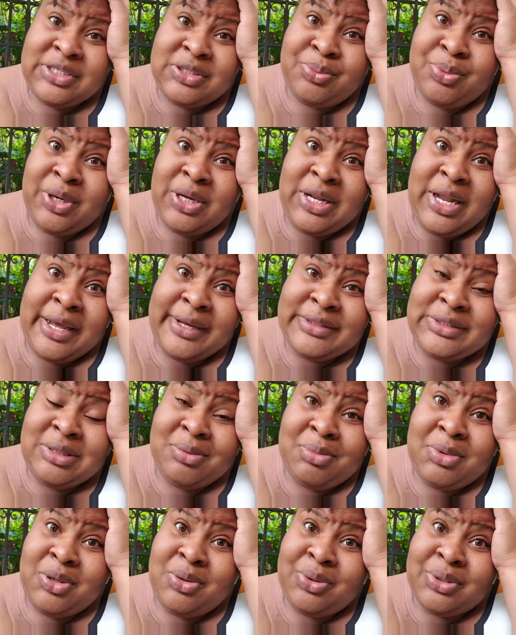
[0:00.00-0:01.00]
Spring like
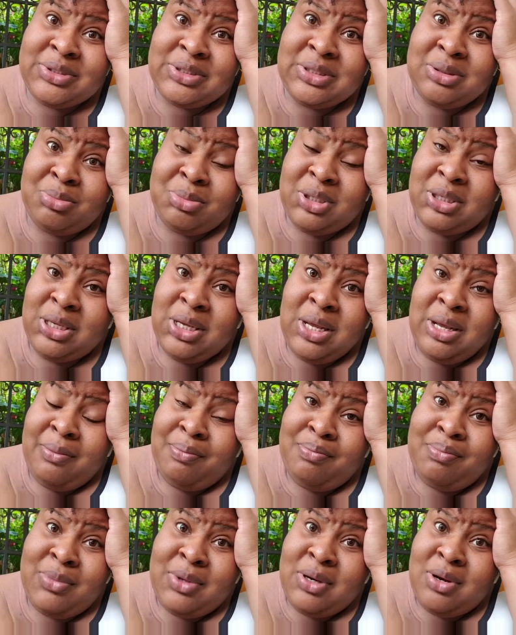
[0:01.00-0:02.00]
some me know
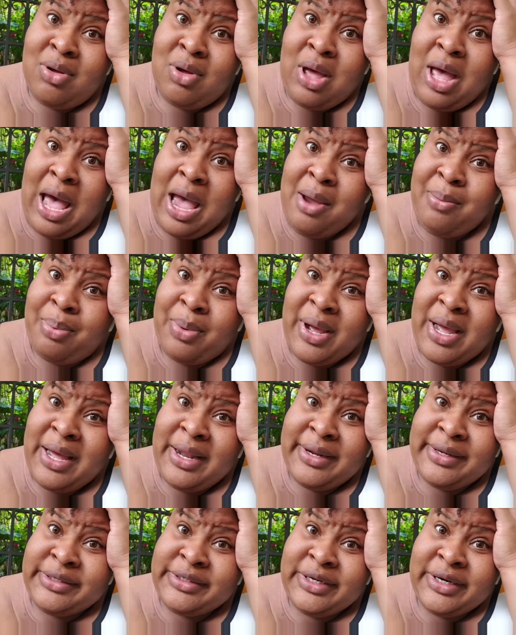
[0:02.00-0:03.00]

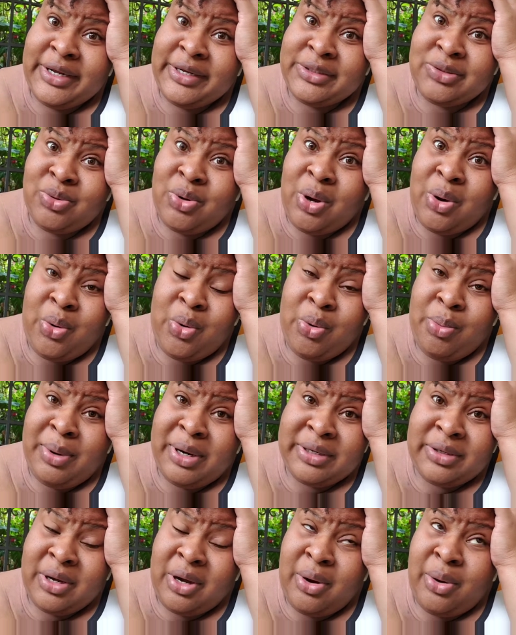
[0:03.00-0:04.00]
hyperallergenic to a
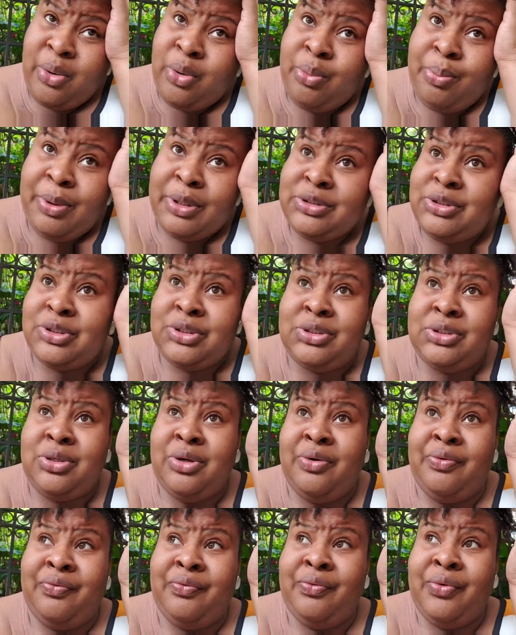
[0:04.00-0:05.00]
whole bunch of
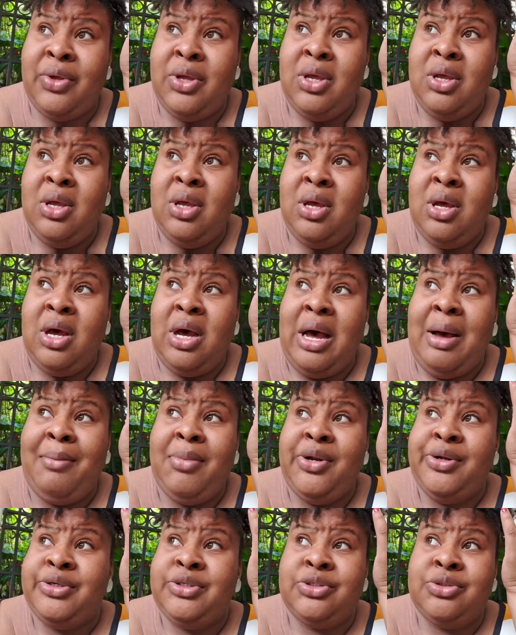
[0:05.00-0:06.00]
stuff.
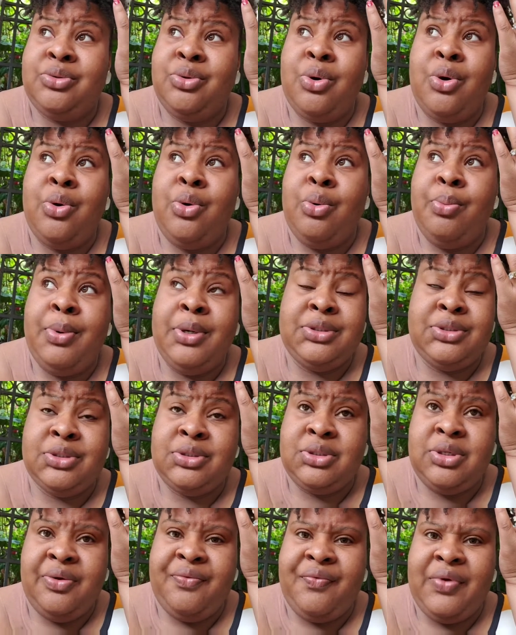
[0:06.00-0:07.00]
I'm allergic to a whole bunch
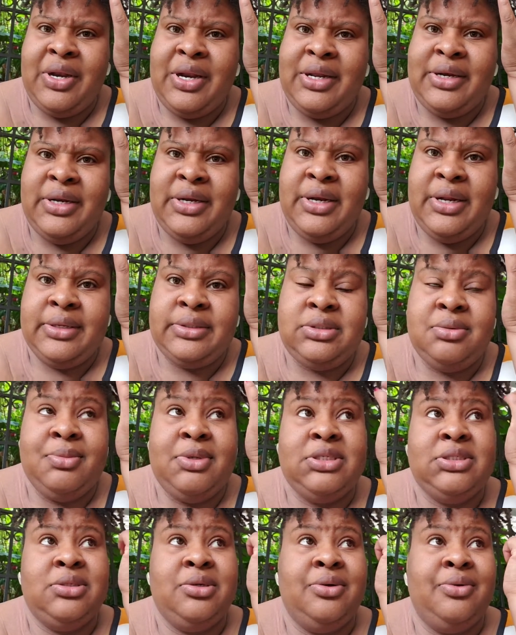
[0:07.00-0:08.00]
of stuff, and I did that to
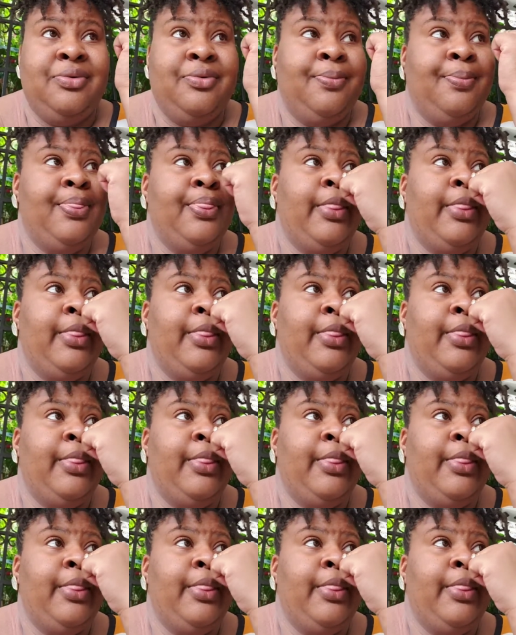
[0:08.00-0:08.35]
myself.